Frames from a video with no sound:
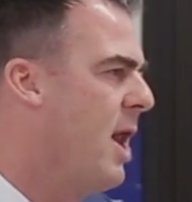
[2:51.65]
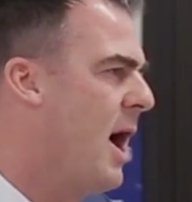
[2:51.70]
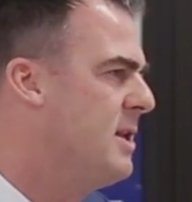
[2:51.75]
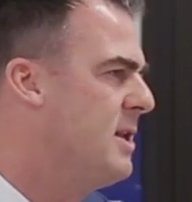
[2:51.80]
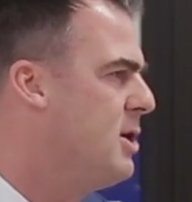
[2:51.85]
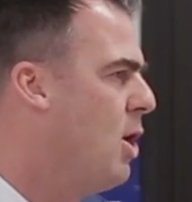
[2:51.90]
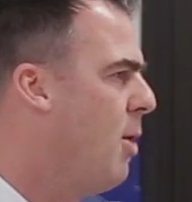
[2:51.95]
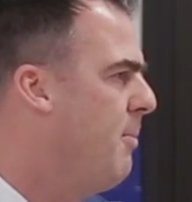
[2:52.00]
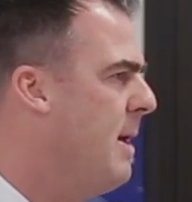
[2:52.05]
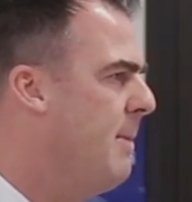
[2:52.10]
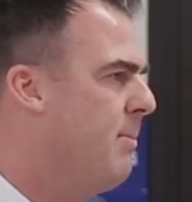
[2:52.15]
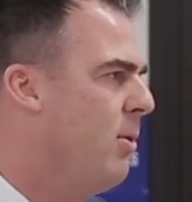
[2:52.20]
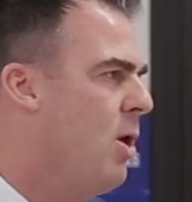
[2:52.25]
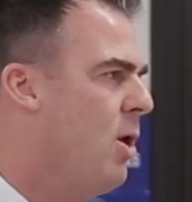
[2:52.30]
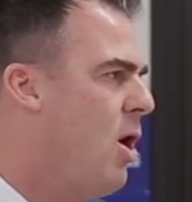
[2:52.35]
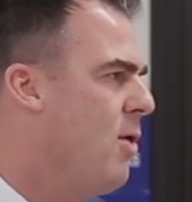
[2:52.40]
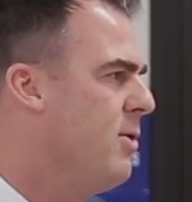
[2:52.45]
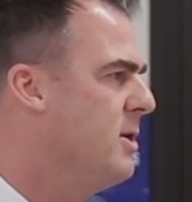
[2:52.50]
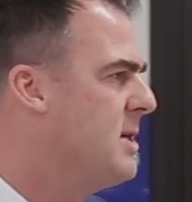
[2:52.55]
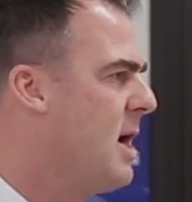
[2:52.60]
And I tell
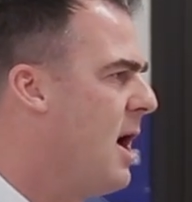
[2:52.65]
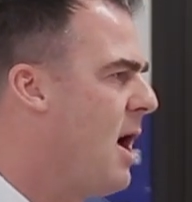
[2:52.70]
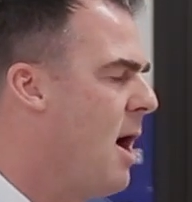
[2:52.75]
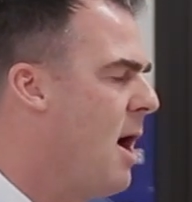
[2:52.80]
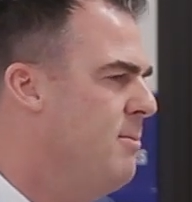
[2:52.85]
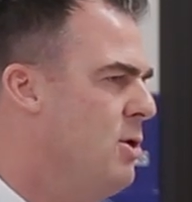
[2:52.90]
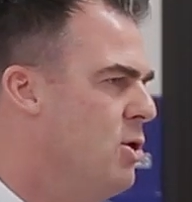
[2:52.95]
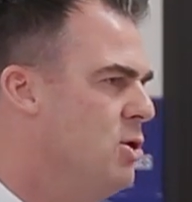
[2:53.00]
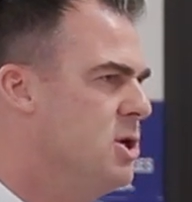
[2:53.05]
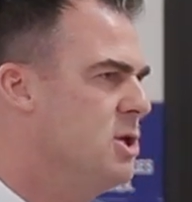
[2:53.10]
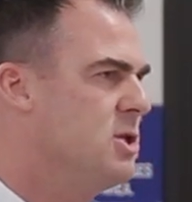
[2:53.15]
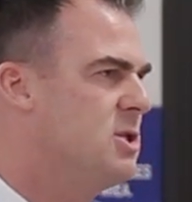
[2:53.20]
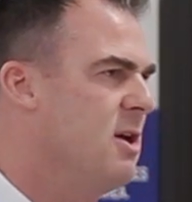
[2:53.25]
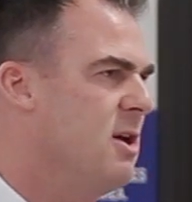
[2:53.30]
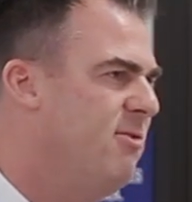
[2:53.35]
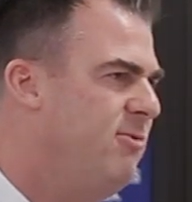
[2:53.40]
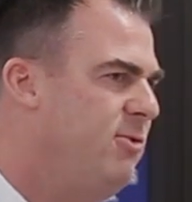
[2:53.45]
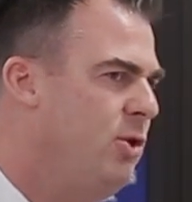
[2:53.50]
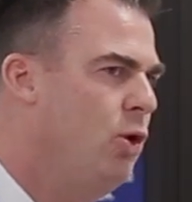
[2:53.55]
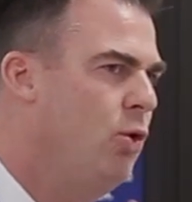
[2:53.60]
people all the time, you're
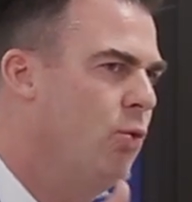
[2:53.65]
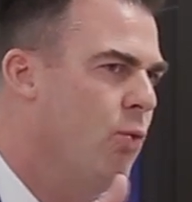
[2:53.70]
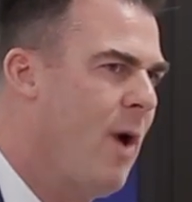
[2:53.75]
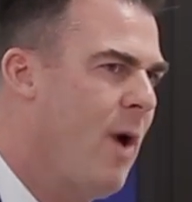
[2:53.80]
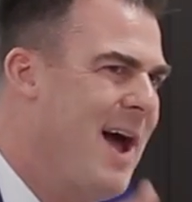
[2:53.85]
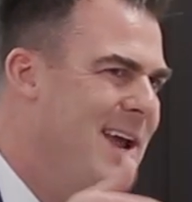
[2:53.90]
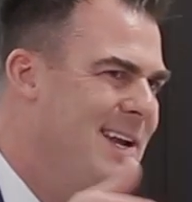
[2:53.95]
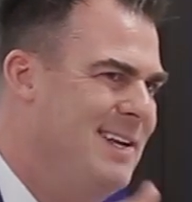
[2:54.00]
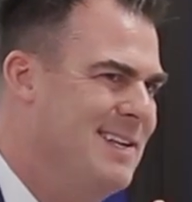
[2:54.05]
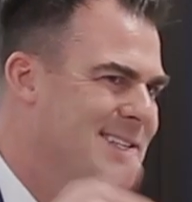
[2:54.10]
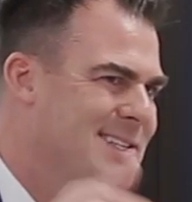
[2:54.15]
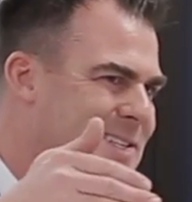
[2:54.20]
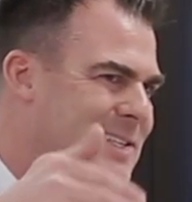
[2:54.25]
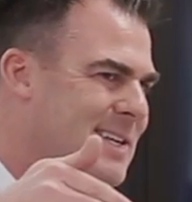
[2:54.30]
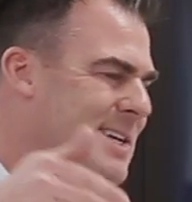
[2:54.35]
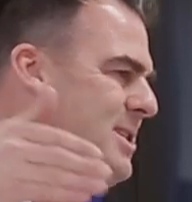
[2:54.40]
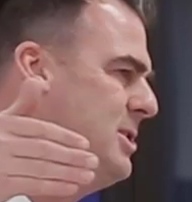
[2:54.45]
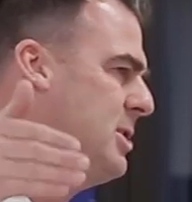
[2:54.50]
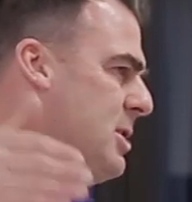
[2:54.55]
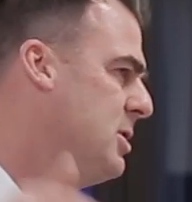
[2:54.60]
just a few right
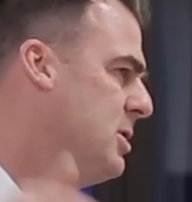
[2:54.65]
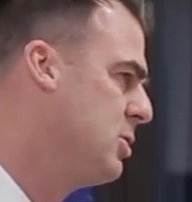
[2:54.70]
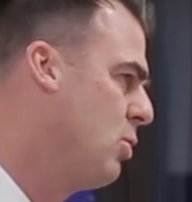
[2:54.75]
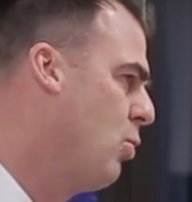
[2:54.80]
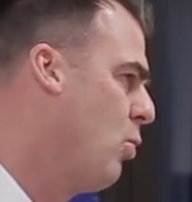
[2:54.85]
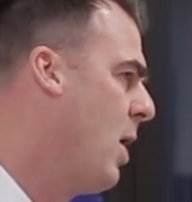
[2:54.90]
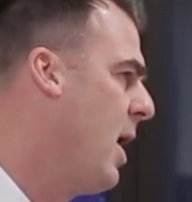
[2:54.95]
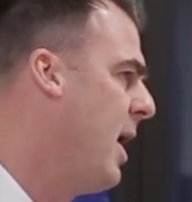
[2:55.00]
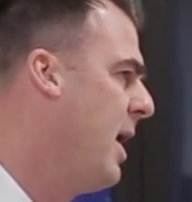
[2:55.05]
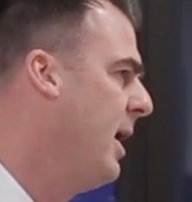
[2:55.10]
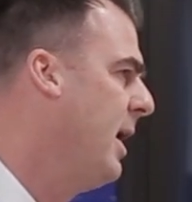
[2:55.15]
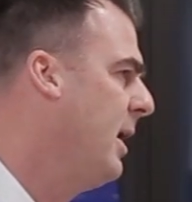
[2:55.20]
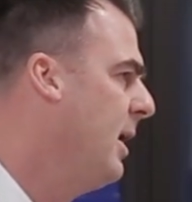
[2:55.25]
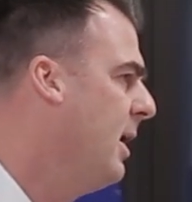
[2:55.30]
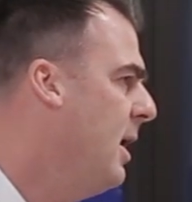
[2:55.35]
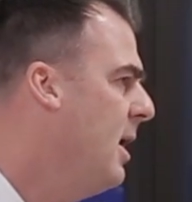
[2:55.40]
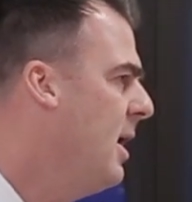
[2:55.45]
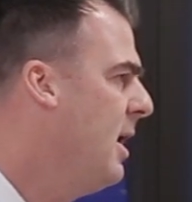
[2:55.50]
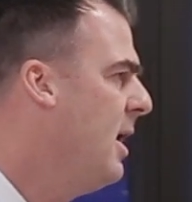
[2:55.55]
decisions away